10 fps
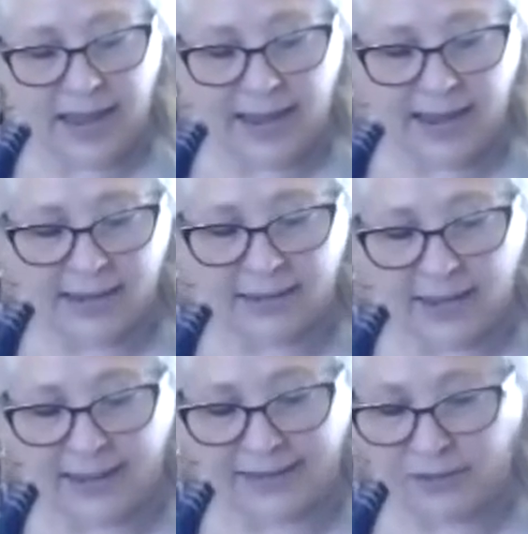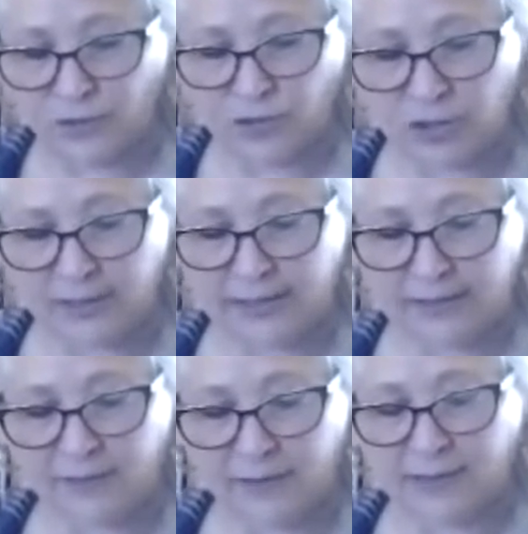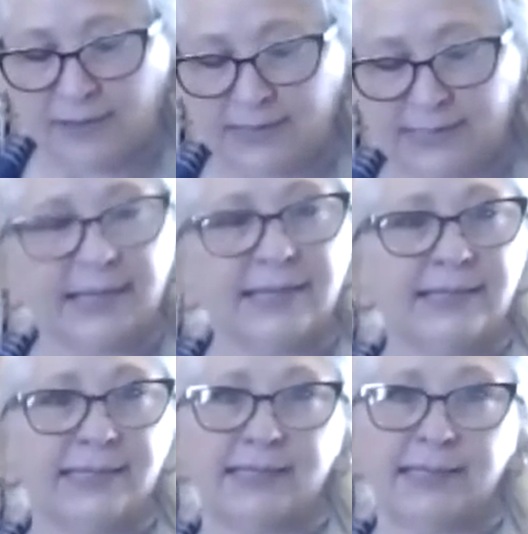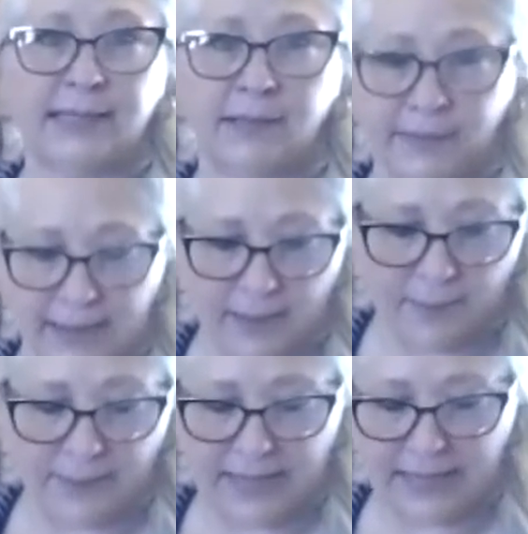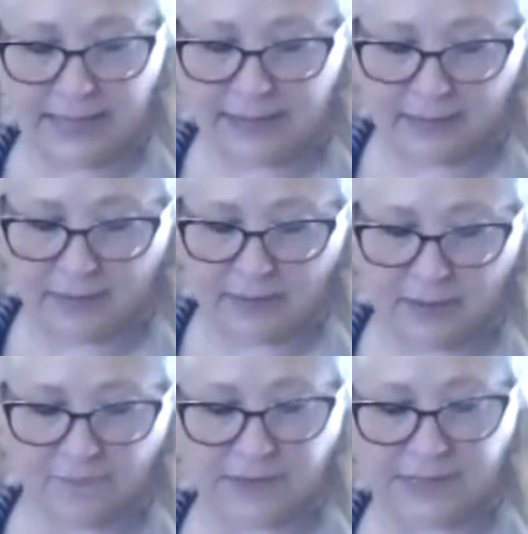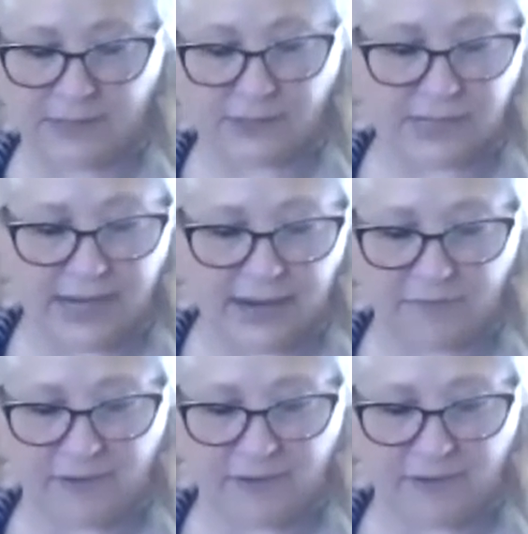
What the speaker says: And I usually suck and seal them in freezer safe